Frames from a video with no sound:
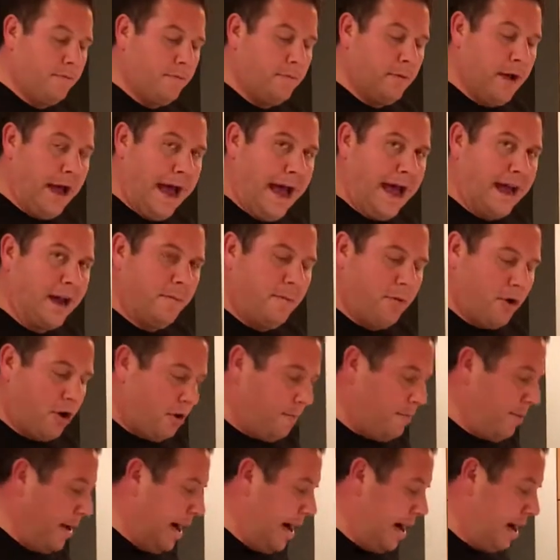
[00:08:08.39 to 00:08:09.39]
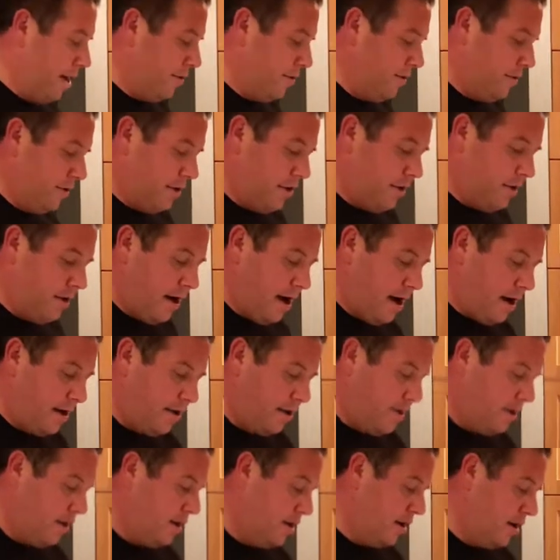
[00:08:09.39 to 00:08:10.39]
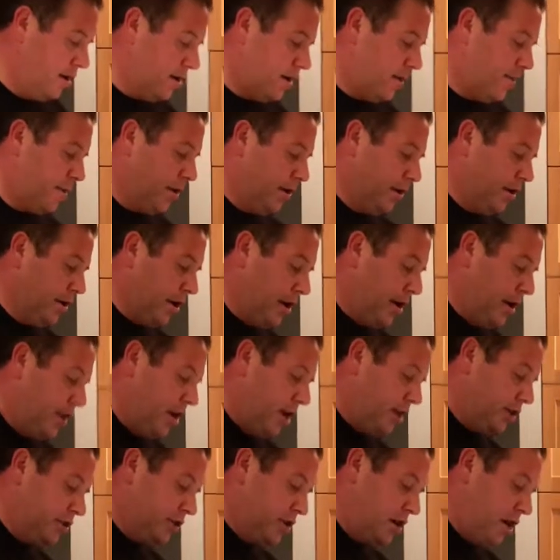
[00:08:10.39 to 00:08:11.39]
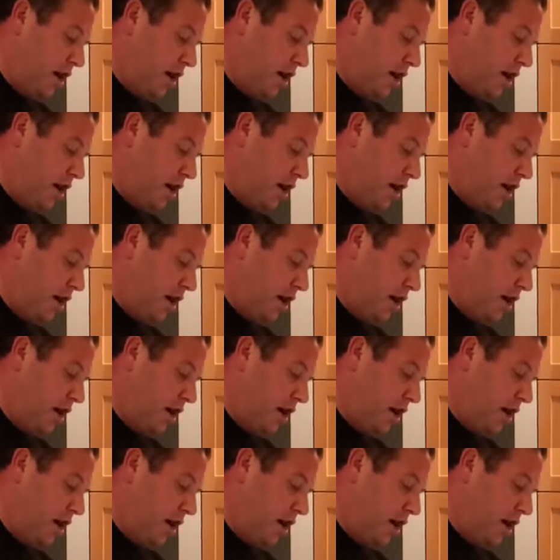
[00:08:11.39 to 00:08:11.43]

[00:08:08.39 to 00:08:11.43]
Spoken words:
egg per pound. All right. So we're gonna get a nice